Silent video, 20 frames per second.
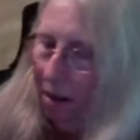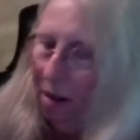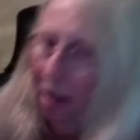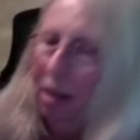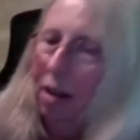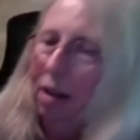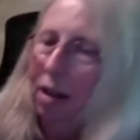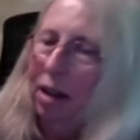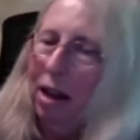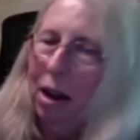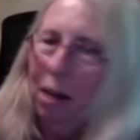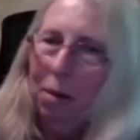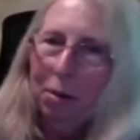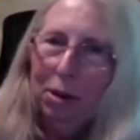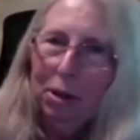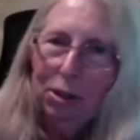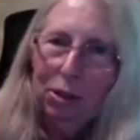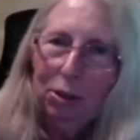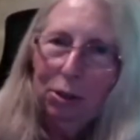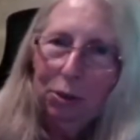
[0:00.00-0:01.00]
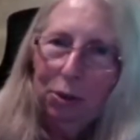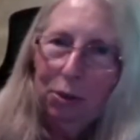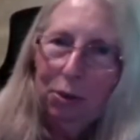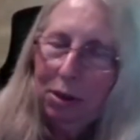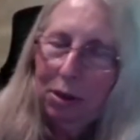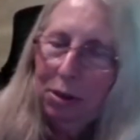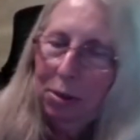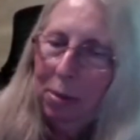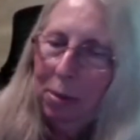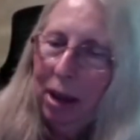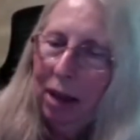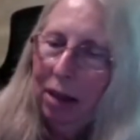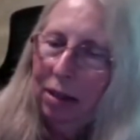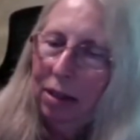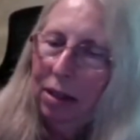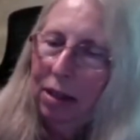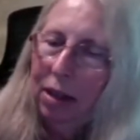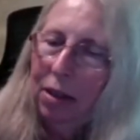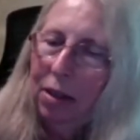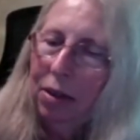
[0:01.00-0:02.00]
Now I'm going to screw this back
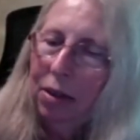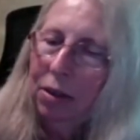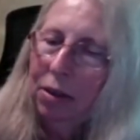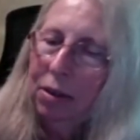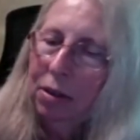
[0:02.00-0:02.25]
together.